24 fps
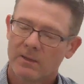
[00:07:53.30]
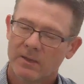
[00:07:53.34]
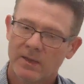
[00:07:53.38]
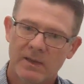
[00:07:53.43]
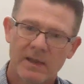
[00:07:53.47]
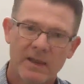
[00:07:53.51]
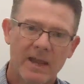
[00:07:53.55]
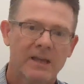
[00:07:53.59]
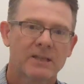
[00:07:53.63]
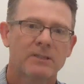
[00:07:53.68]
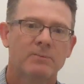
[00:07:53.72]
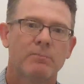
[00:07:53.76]
The
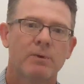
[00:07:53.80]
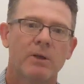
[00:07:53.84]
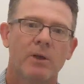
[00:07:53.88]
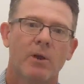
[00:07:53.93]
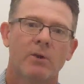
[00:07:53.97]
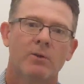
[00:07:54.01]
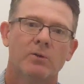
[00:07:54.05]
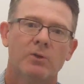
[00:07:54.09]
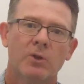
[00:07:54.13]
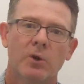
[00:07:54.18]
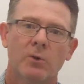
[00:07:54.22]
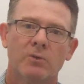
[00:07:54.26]
next bit
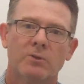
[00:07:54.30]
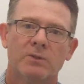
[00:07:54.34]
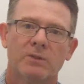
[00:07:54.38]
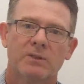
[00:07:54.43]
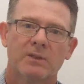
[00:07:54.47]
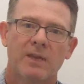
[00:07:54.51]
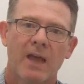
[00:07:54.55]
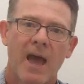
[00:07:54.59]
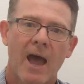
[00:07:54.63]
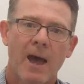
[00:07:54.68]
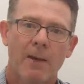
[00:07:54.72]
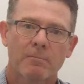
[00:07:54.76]
on dose
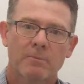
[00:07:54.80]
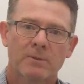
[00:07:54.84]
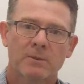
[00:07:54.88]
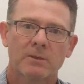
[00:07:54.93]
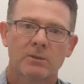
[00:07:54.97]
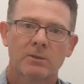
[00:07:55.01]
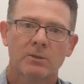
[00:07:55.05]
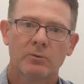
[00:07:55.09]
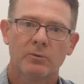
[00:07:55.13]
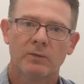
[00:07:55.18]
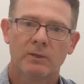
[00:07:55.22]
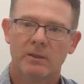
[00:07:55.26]
is
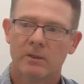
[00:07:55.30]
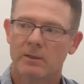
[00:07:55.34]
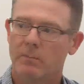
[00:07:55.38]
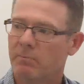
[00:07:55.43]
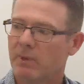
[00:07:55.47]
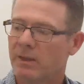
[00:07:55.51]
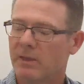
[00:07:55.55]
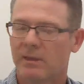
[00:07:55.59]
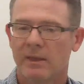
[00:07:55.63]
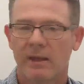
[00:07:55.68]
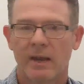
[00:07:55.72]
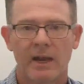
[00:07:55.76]
absolutely the
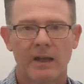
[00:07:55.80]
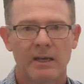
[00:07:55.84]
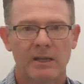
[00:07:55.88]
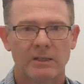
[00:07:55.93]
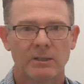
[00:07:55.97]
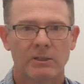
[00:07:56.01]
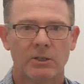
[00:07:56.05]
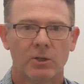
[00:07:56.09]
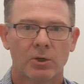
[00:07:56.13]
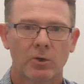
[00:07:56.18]
bit that I need